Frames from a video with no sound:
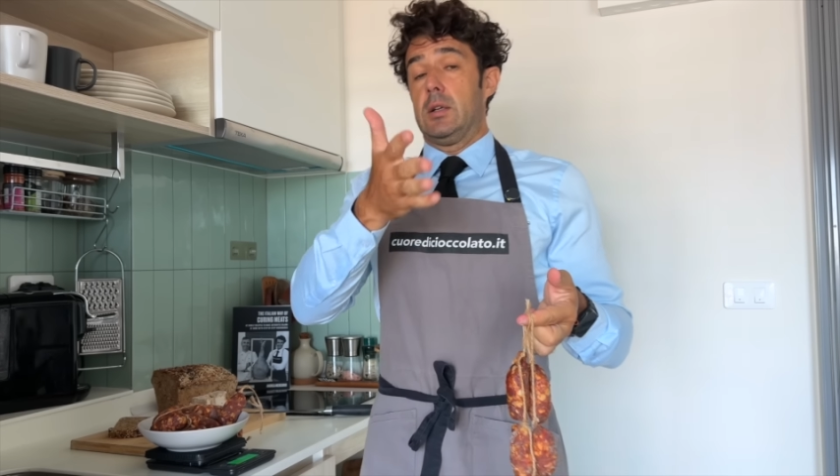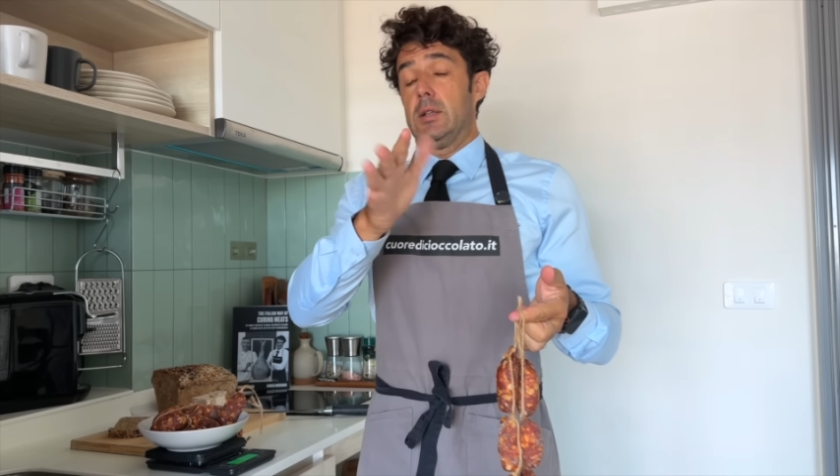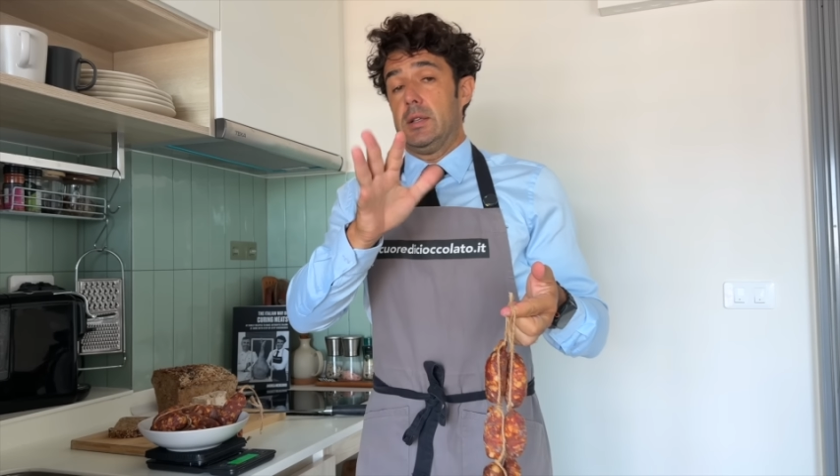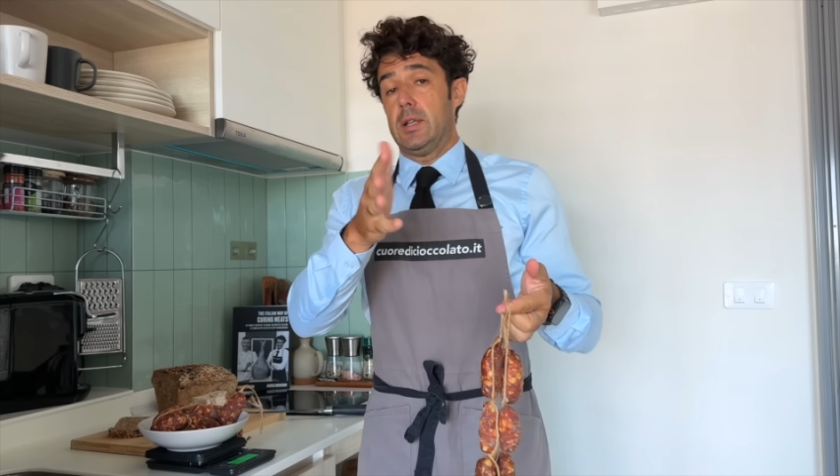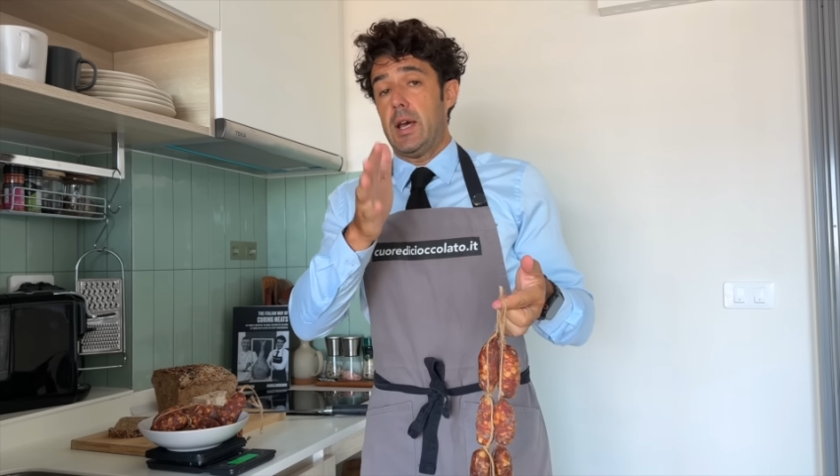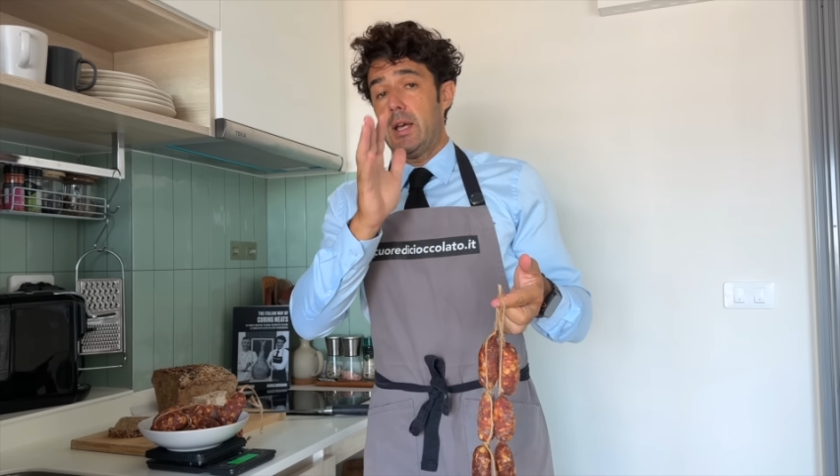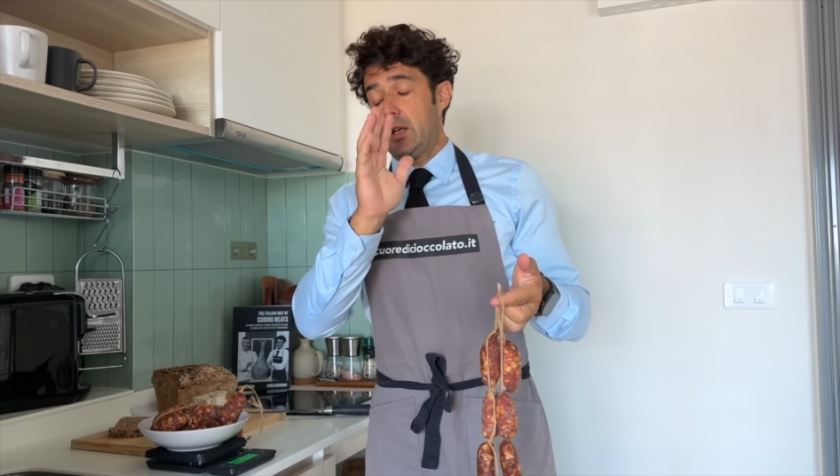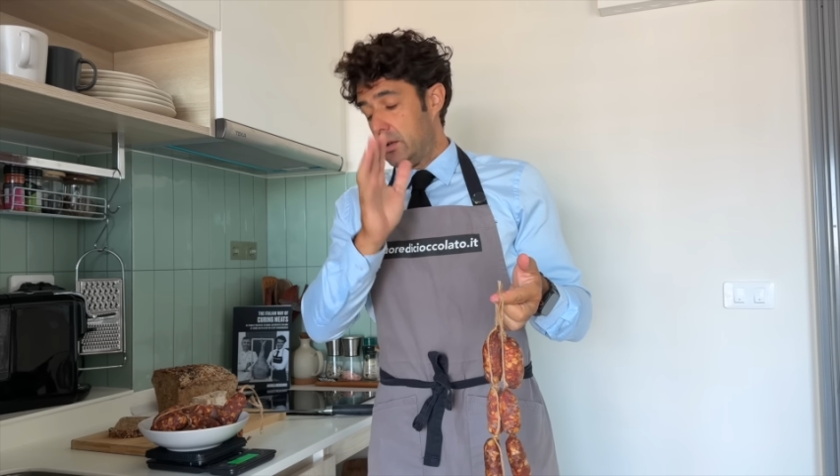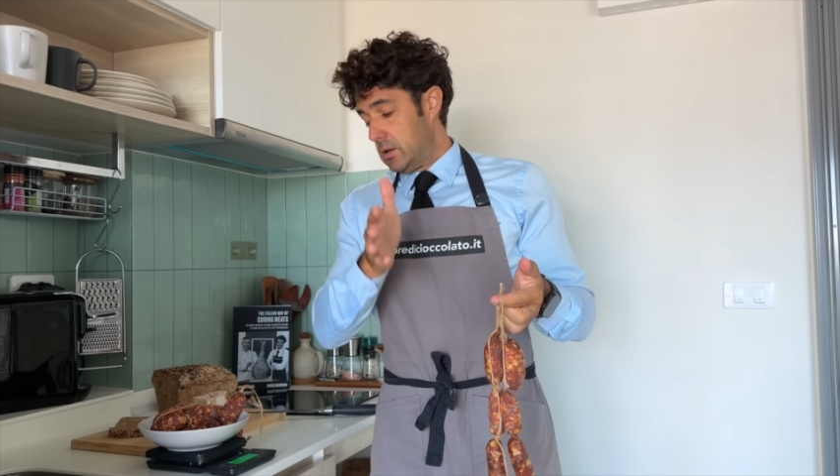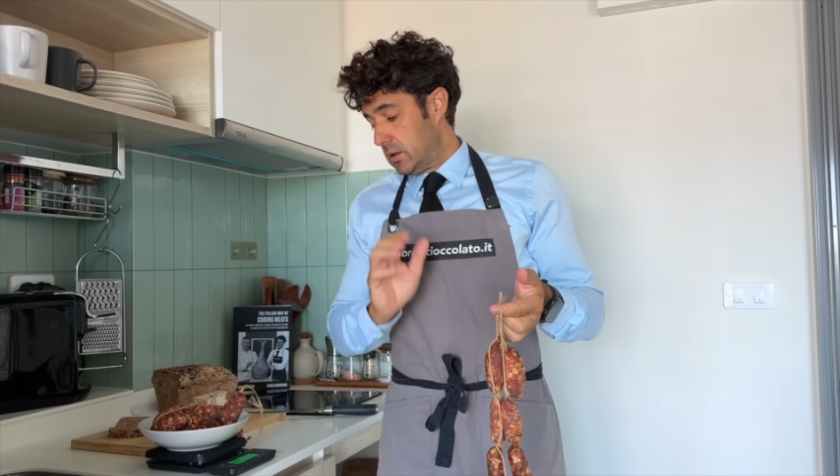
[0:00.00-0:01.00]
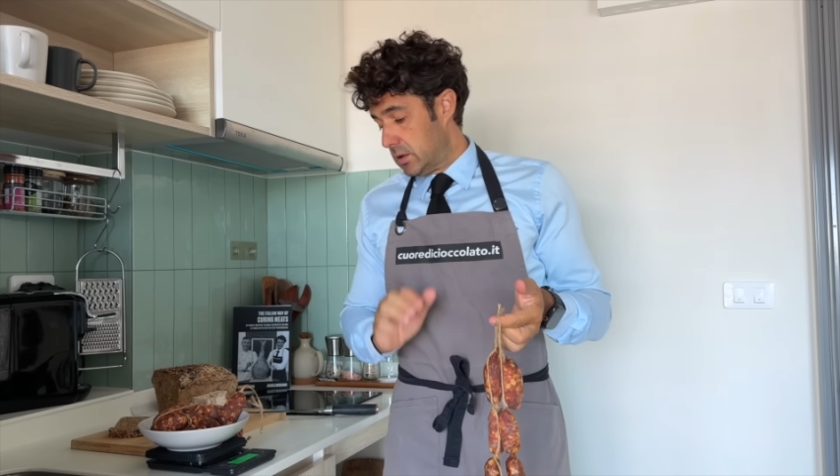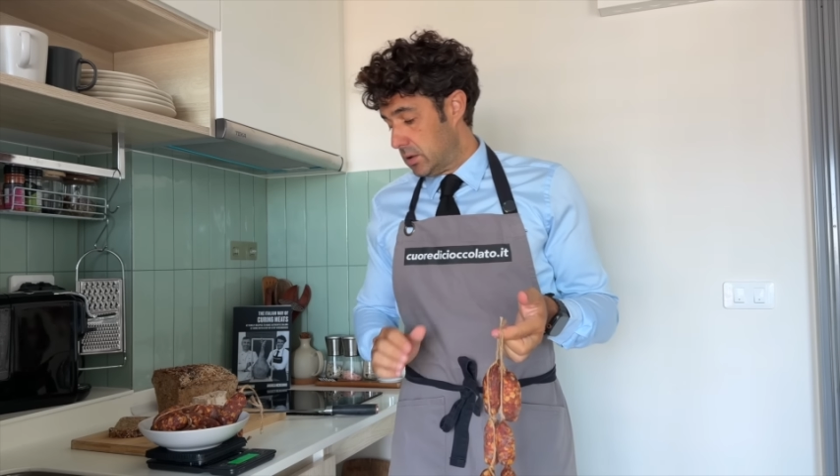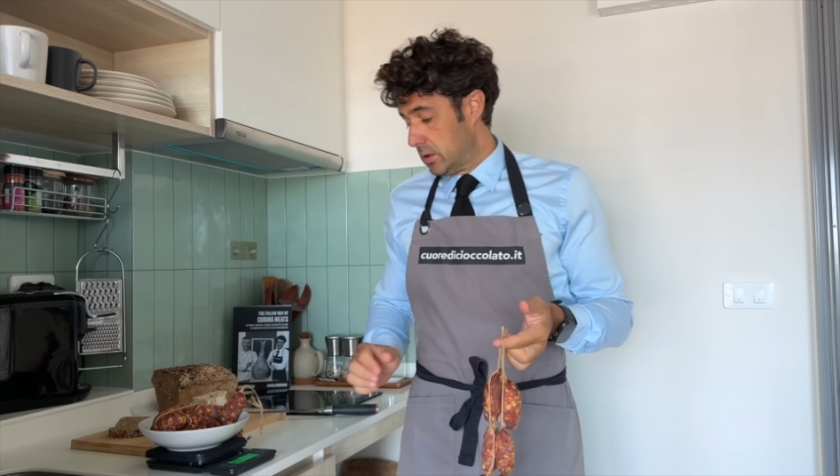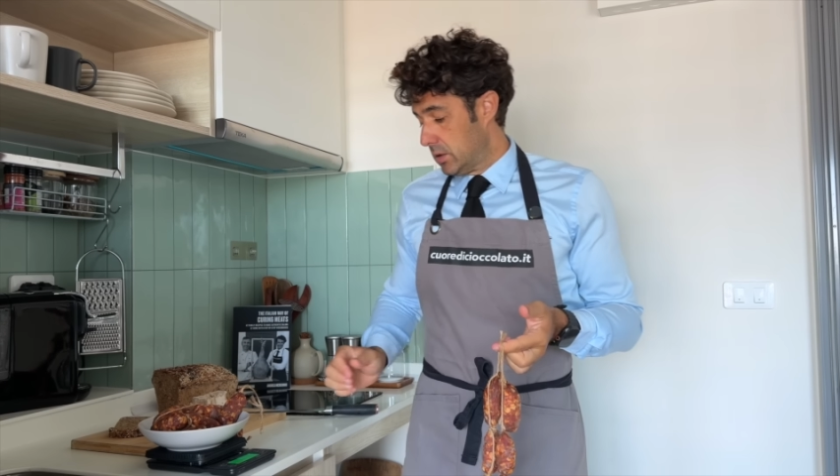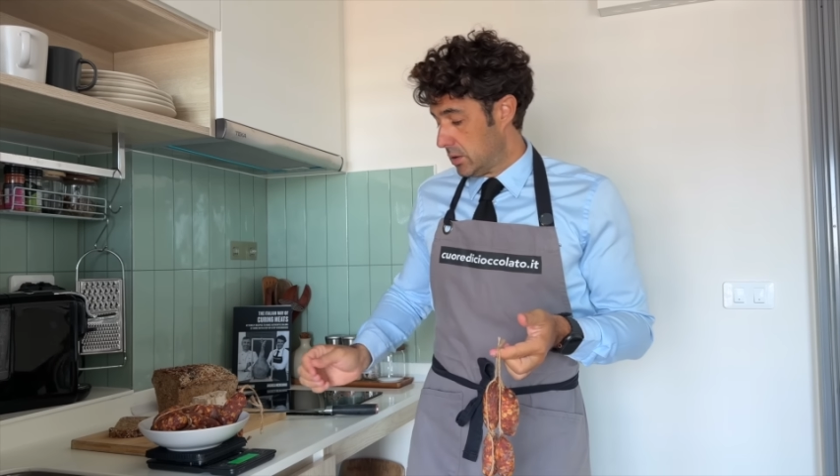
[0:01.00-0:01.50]
they
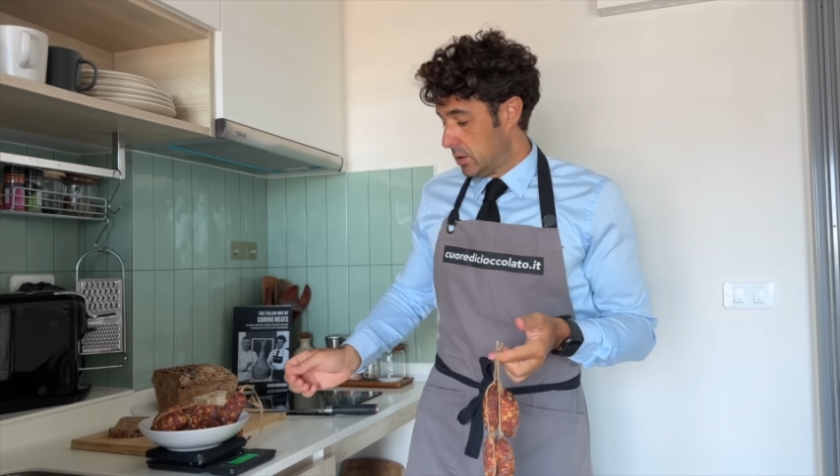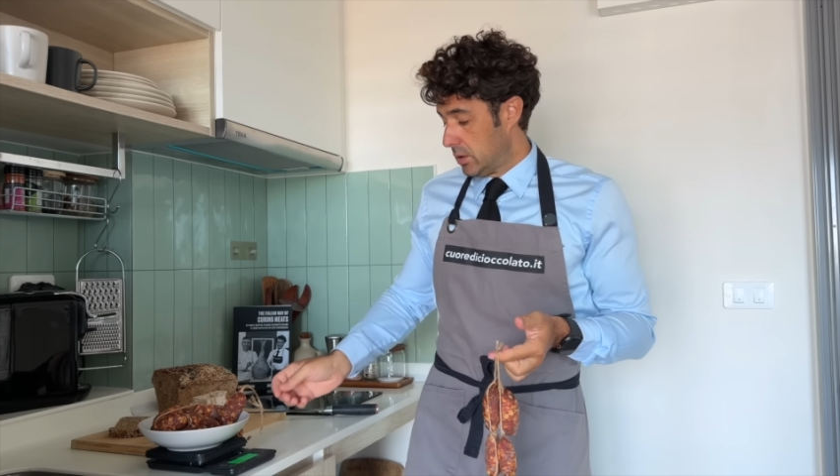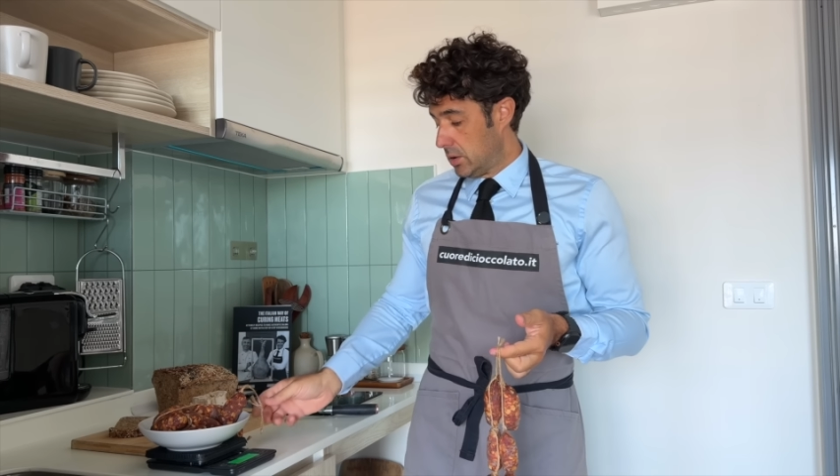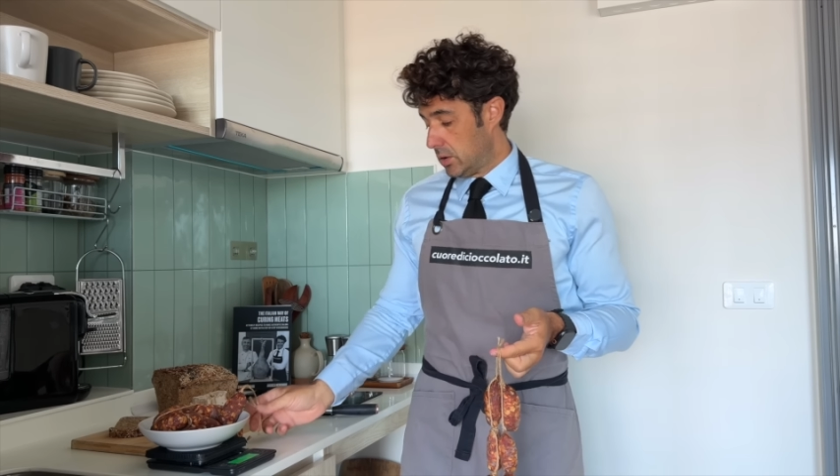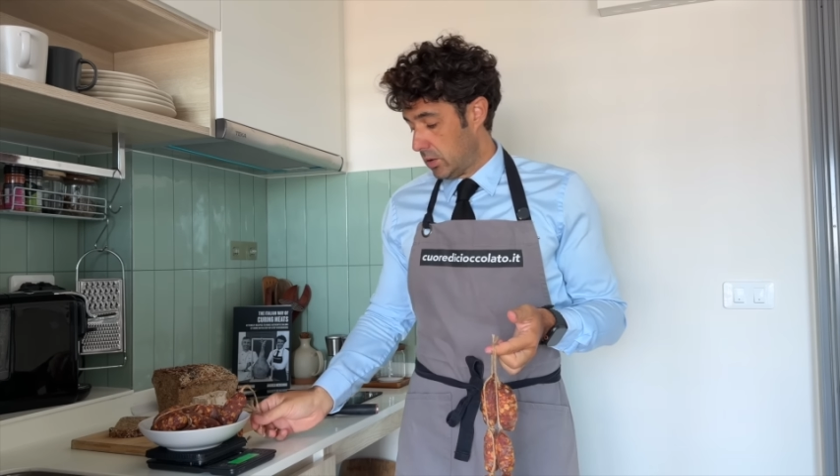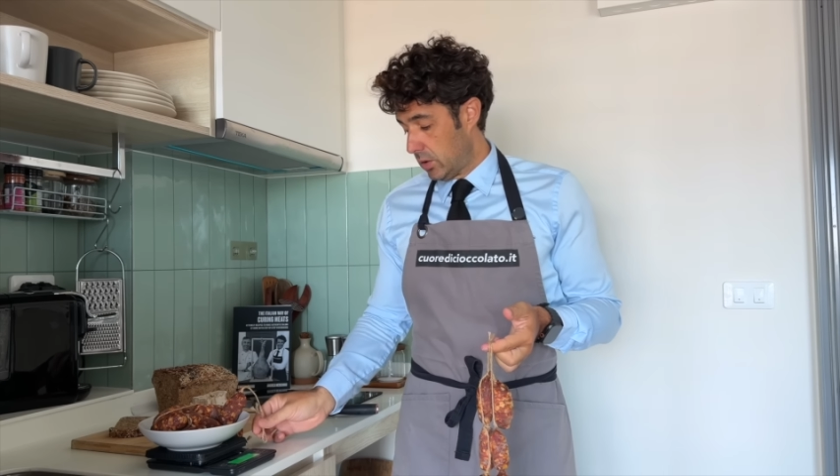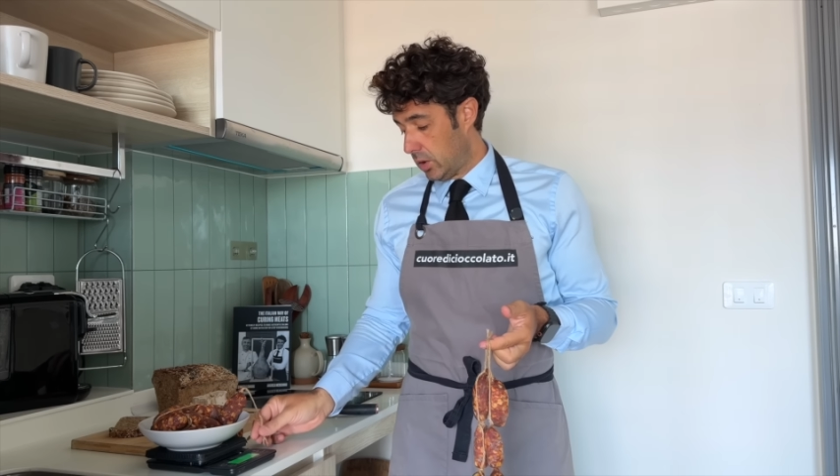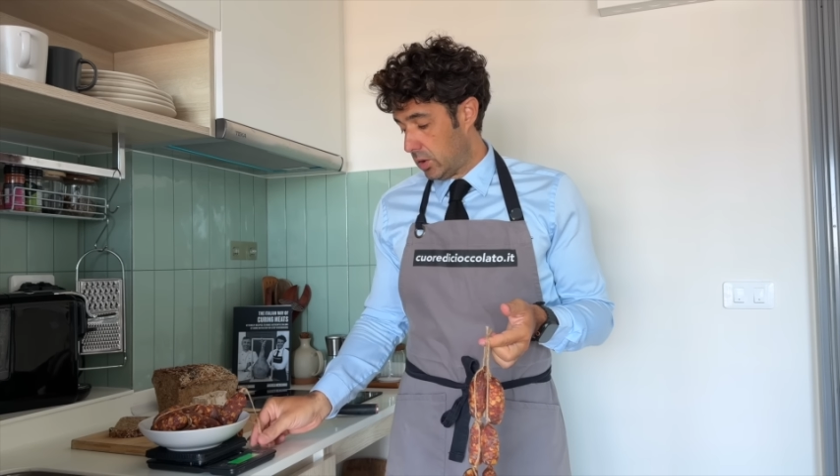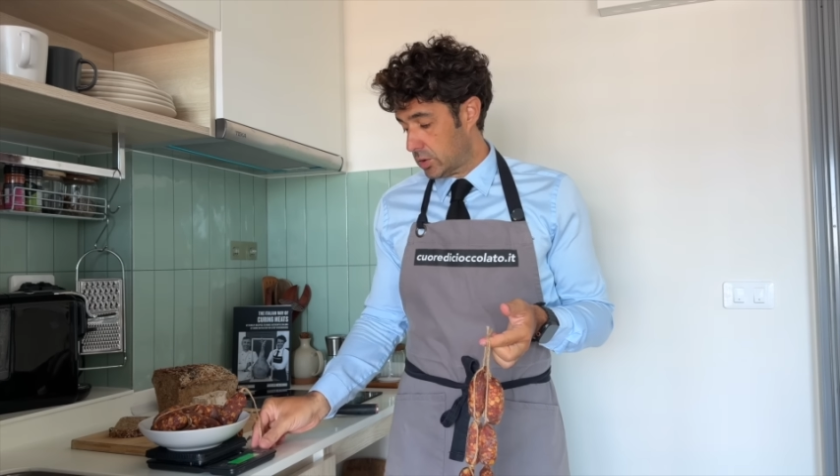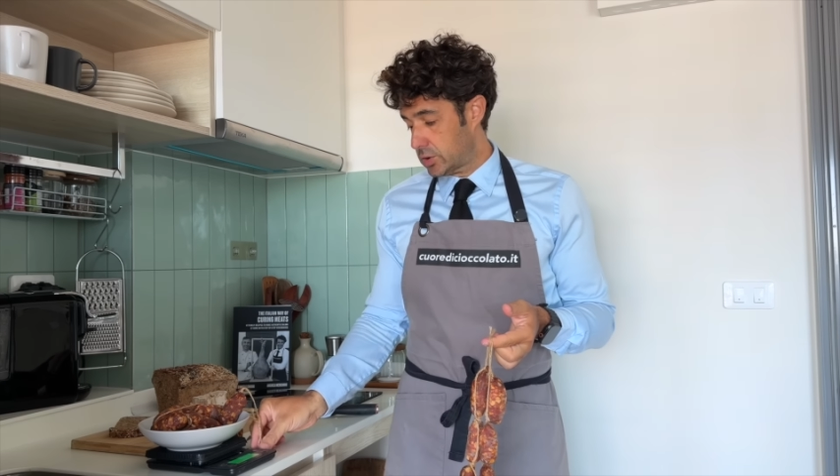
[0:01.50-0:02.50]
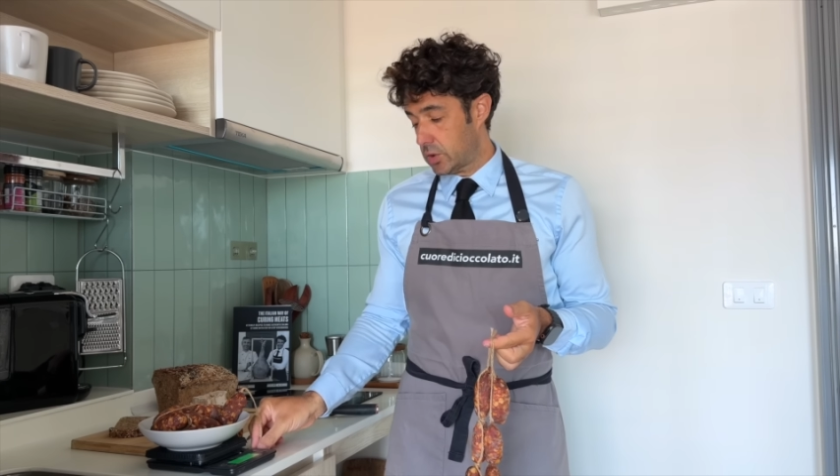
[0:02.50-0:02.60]
lost